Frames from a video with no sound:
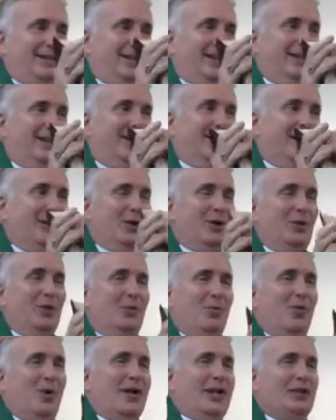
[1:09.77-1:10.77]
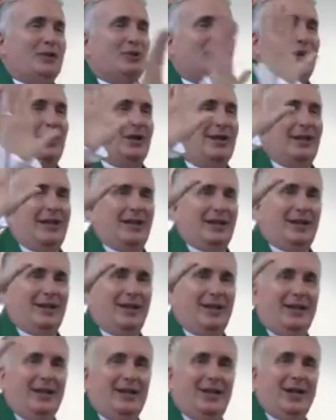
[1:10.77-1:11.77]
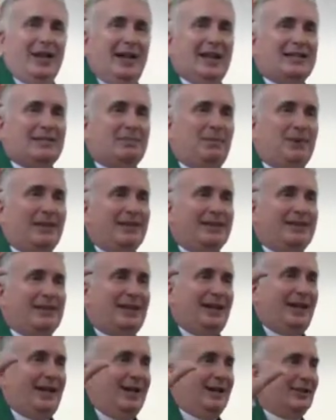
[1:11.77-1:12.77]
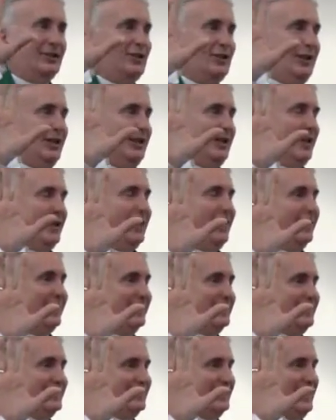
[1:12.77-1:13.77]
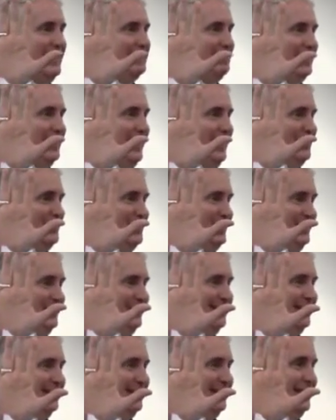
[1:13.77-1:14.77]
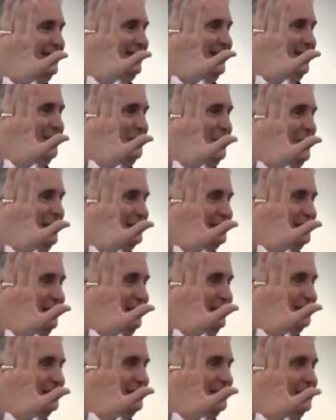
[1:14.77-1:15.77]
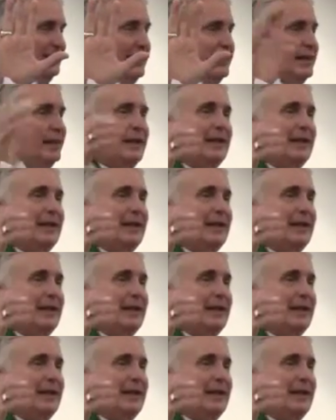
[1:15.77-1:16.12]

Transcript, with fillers: They, one is sort of like the gospel is theology, the collect is application in that sense.